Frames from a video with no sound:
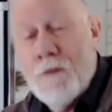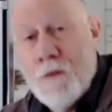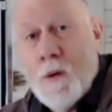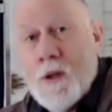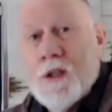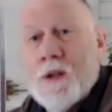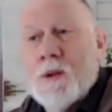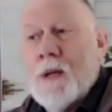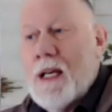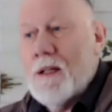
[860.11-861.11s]
for
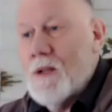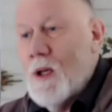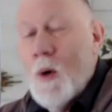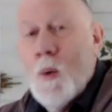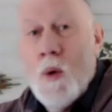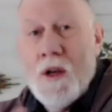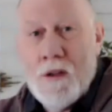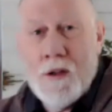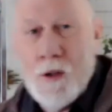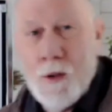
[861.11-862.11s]
you and
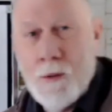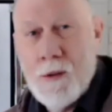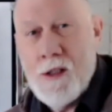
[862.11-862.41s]
with you.